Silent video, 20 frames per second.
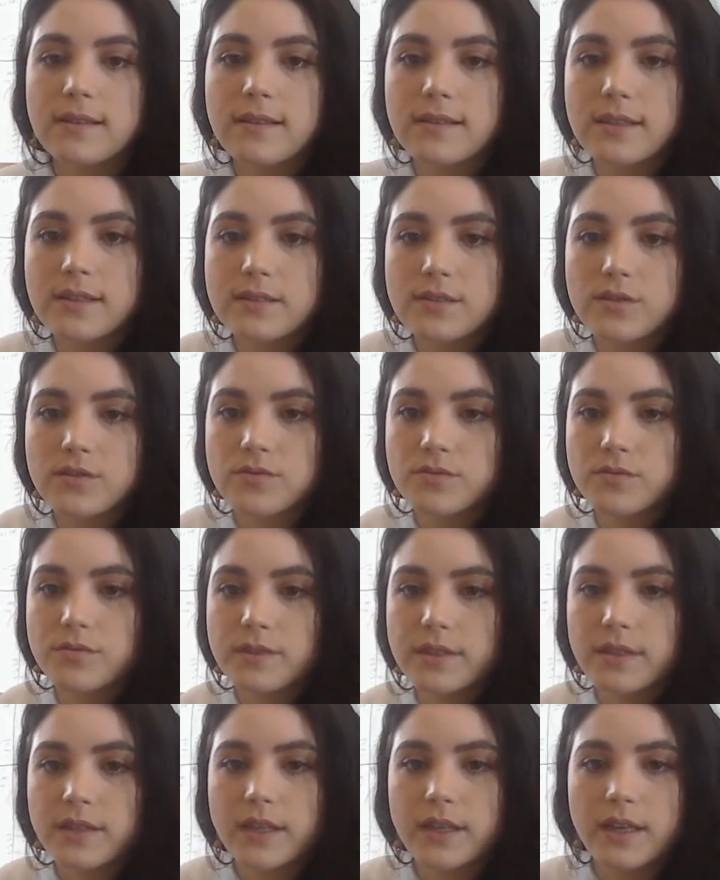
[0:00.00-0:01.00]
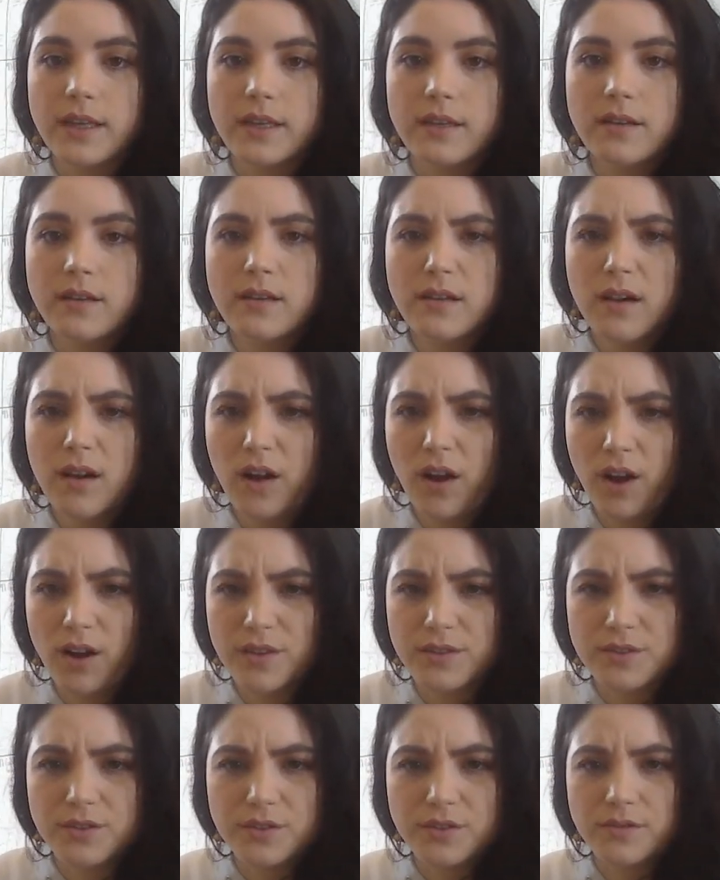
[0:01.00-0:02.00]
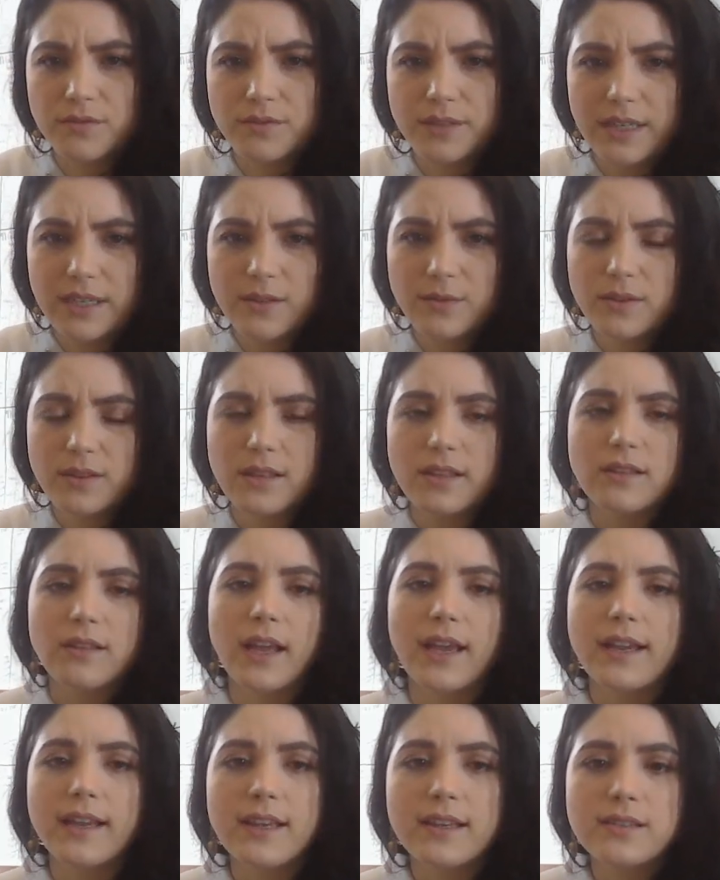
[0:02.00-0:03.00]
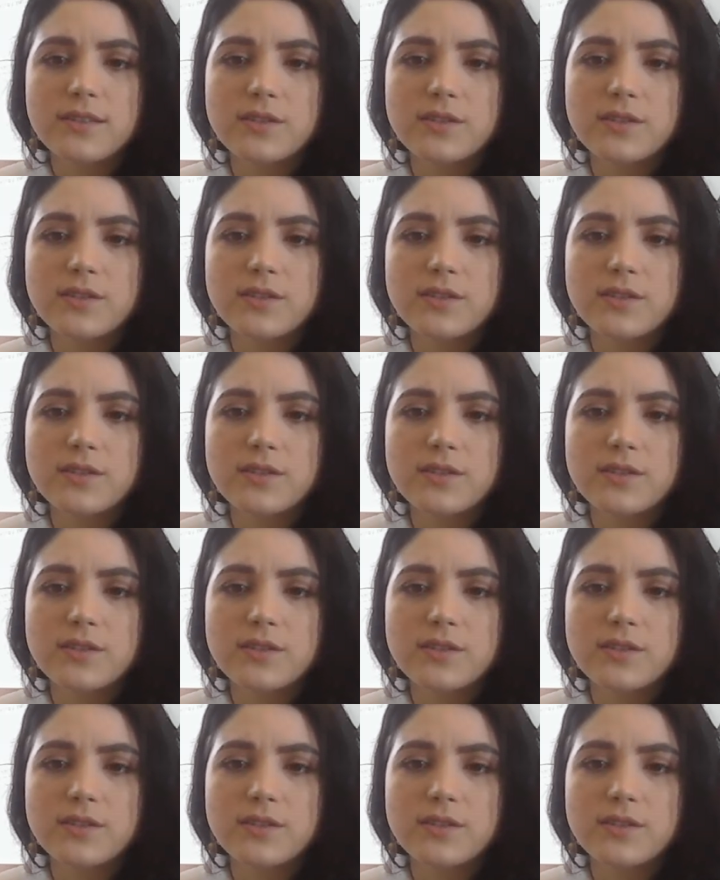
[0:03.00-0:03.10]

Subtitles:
that this is really hard to read with the lighting,